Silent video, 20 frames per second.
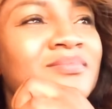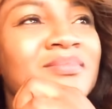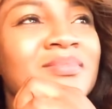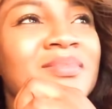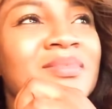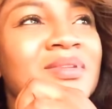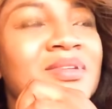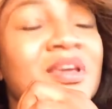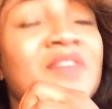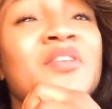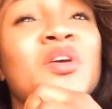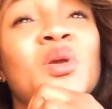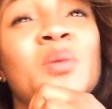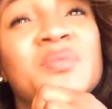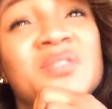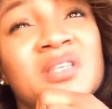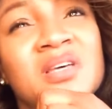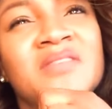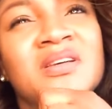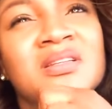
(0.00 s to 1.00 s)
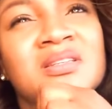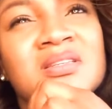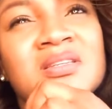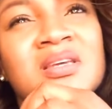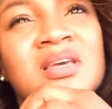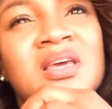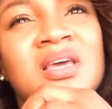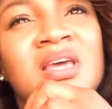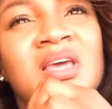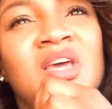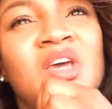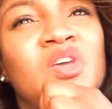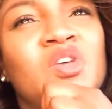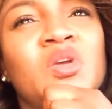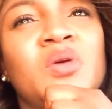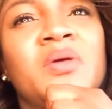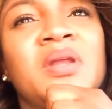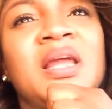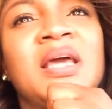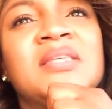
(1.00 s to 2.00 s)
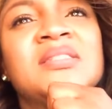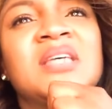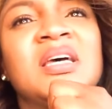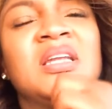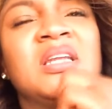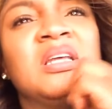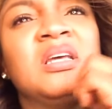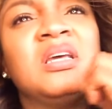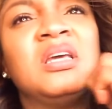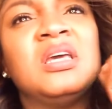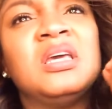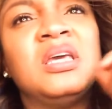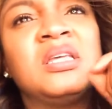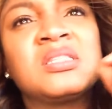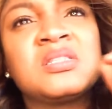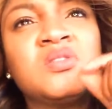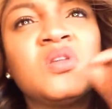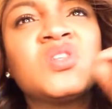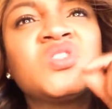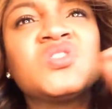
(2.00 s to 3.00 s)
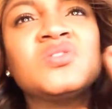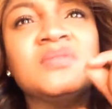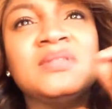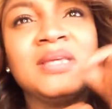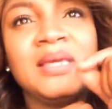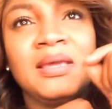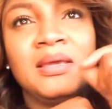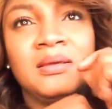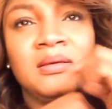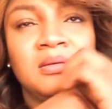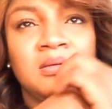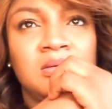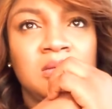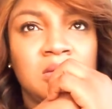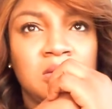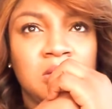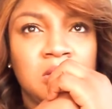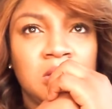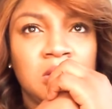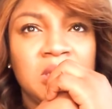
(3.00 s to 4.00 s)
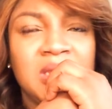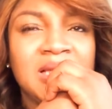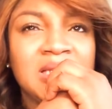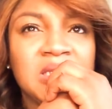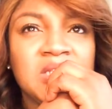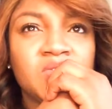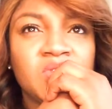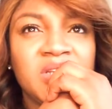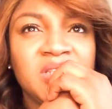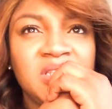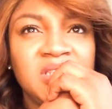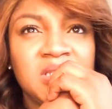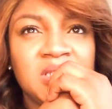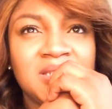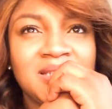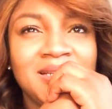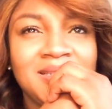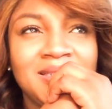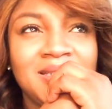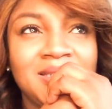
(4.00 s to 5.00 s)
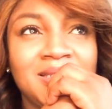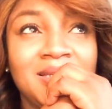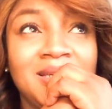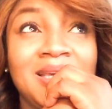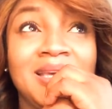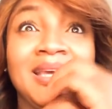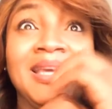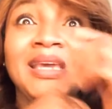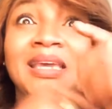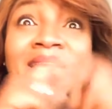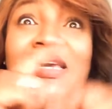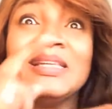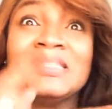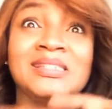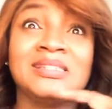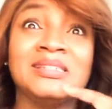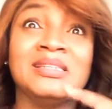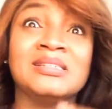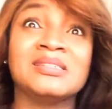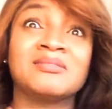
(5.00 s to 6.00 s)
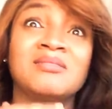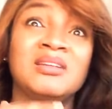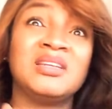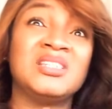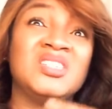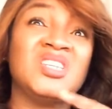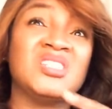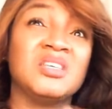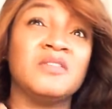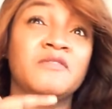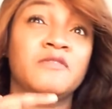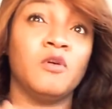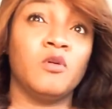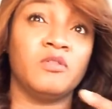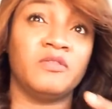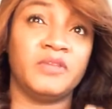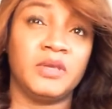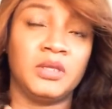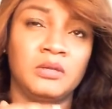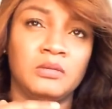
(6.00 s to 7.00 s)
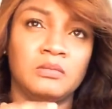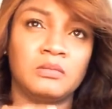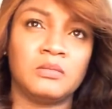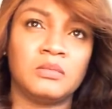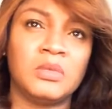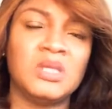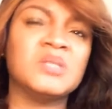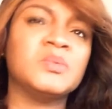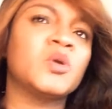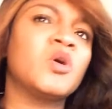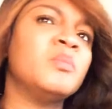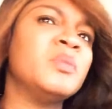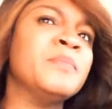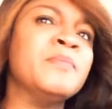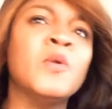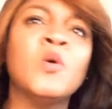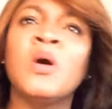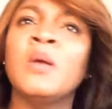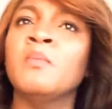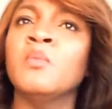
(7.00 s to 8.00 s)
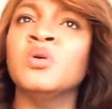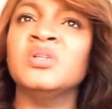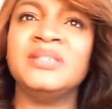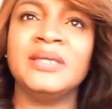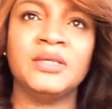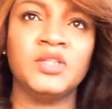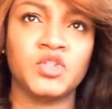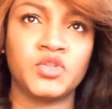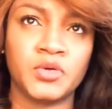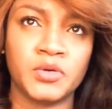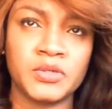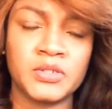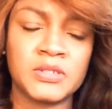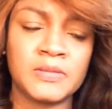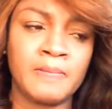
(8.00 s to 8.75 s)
they're very observant, you realize that it's not today that this strategy started. It's the strategy is evolving. It's becoming more and more dangerous.